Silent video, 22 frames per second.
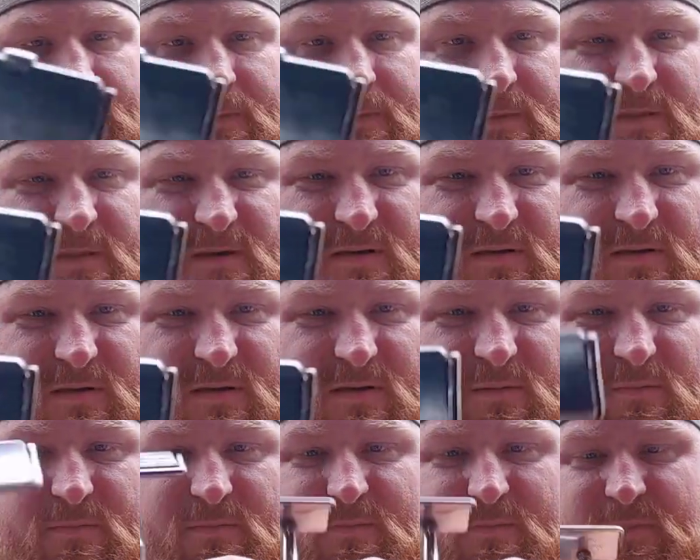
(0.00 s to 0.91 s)
It's got
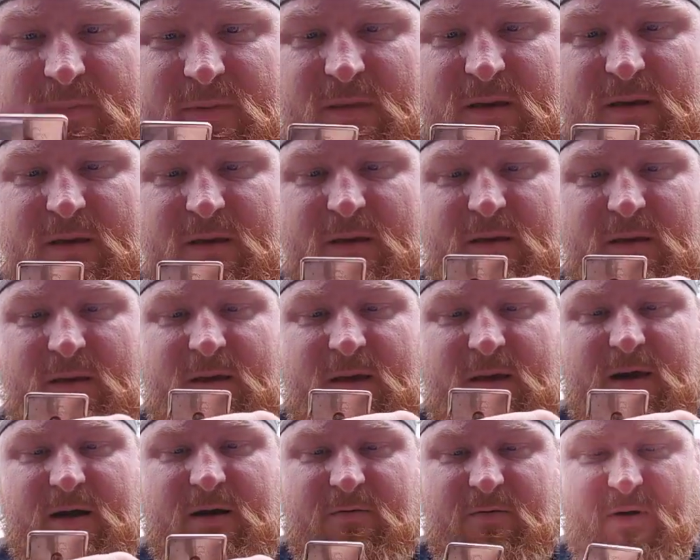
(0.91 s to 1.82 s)
some
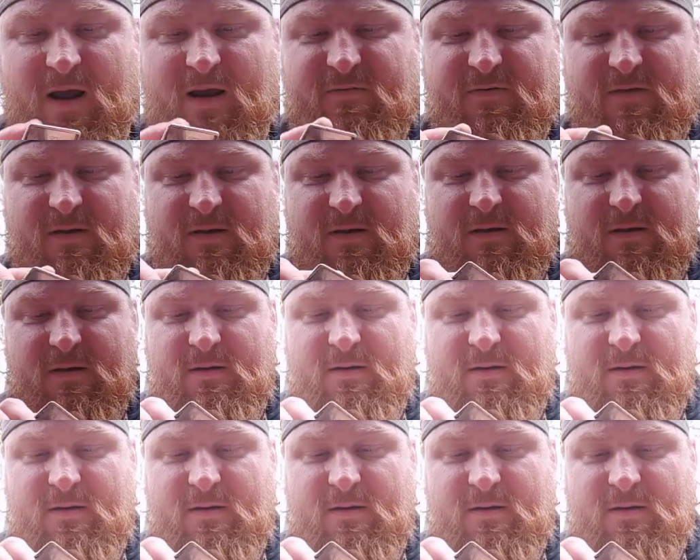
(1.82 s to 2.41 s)
engraving